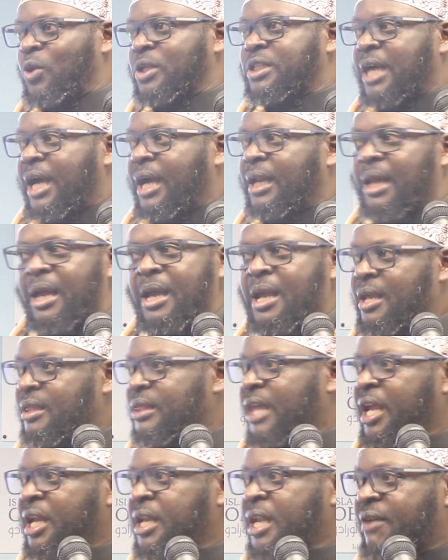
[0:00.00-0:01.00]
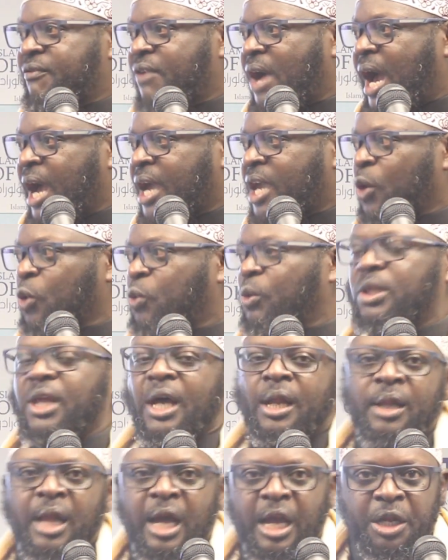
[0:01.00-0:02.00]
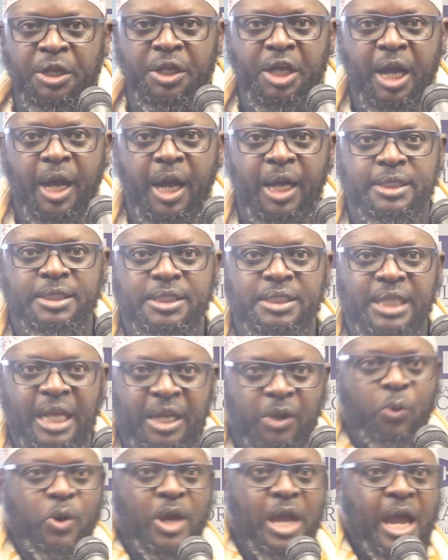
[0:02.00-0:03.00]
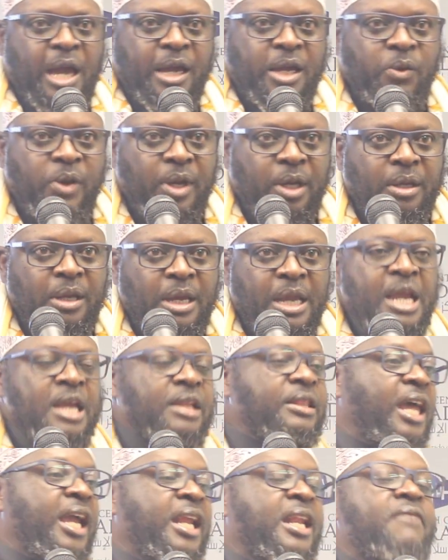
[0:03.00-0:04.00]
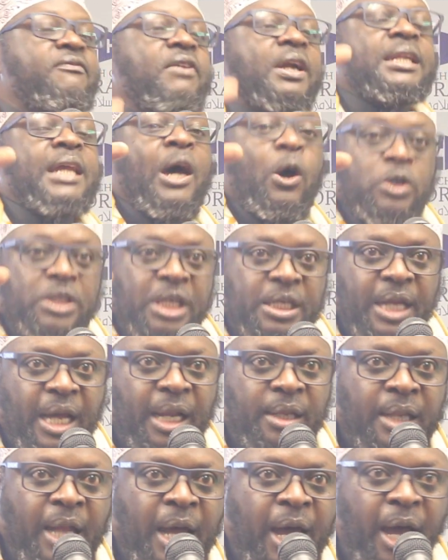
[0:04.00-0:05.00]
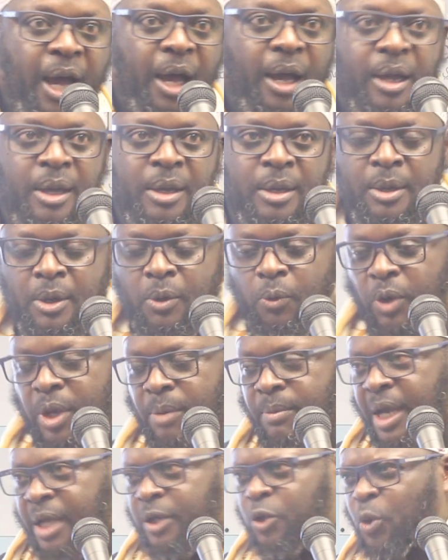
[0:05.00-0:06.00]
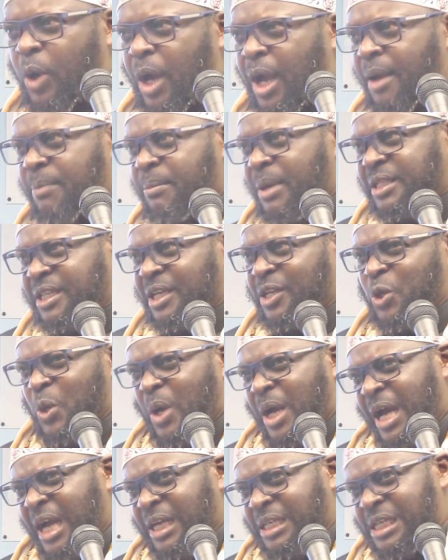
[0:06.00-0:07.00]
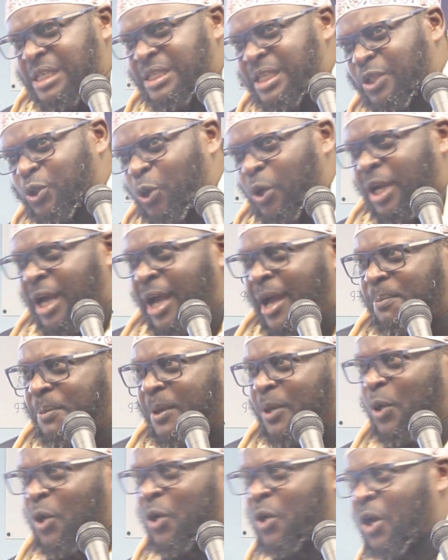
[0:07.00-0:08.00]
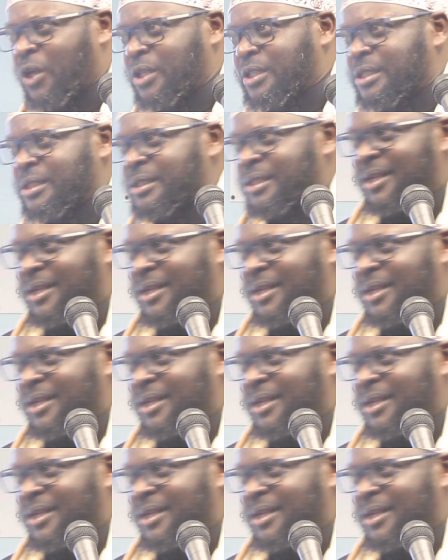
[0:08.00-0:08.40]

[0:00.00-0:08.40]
wa ta'ala they never argued with Allah in their hearts like we are arguing they never doubted Allah we make dua but in your heart is it going to happen or not